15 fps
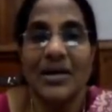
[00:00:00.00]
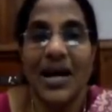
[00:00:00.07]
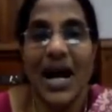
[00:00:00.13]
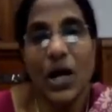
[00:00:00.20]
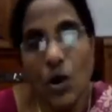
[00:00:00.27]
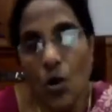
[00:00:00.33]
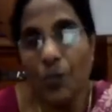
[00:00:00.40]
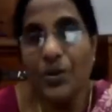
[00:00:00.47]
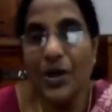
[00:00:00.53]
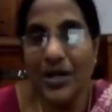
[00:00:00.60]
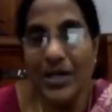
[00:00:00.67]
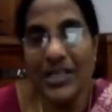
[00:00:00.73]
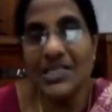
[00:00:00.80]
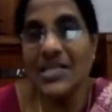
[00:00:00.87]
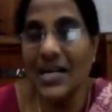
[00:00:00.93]
I hope you
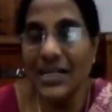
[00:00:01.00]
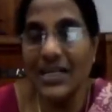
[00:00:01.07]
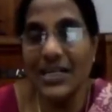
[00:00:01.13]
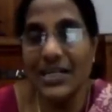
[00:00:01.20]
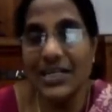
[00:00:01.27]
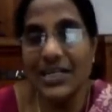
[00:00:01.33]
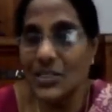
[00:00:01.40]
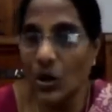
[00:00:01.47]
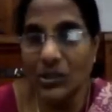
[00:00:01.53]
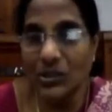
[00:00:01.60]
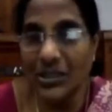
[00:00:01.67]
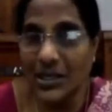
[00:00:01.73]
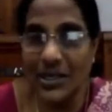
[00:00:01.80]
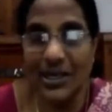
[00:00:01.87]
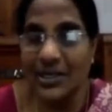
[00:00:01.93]
understand it is
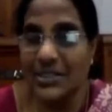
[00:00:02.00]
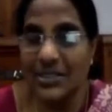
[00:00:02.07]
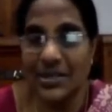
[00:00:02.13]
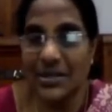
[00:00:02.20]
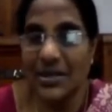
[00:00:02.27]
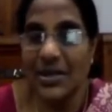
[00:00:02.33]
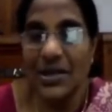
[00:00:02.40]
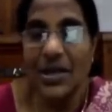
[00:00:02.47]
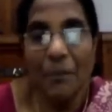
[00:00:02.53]
not correct.